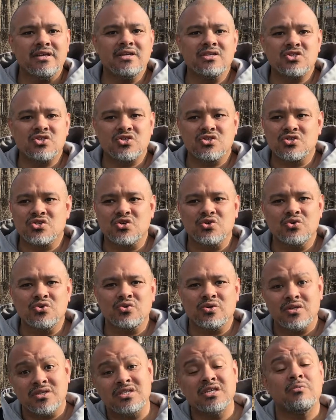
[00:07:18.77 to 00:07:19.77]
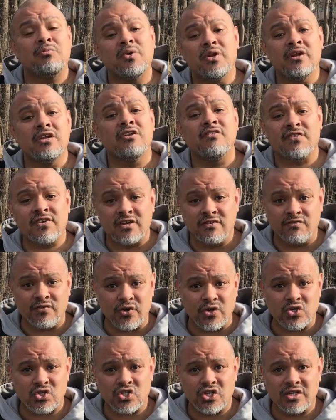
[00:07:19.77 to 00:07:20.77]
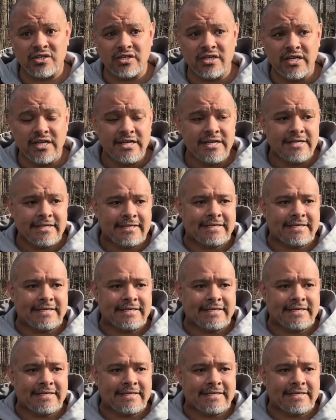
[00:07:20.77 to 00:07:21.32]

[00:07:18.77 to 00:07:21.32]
leads to a deepening of conversion.